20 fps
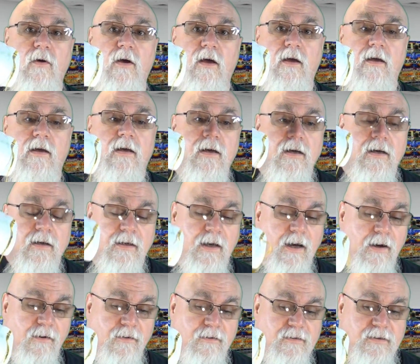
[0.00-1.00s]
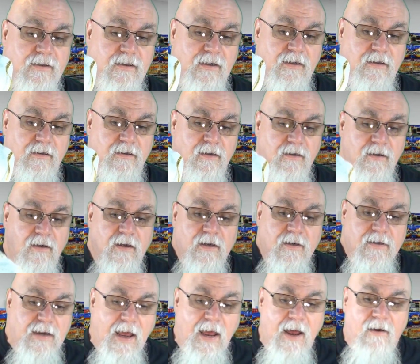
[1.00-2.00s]
way. Guaranteed.
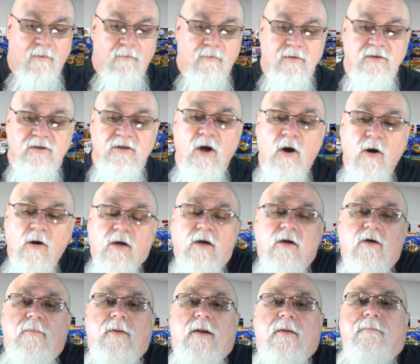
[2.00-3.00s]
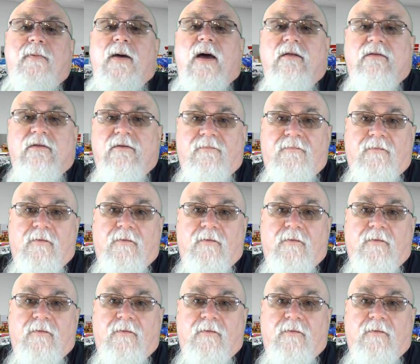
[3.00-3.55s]
Now, let's talk a little bit about the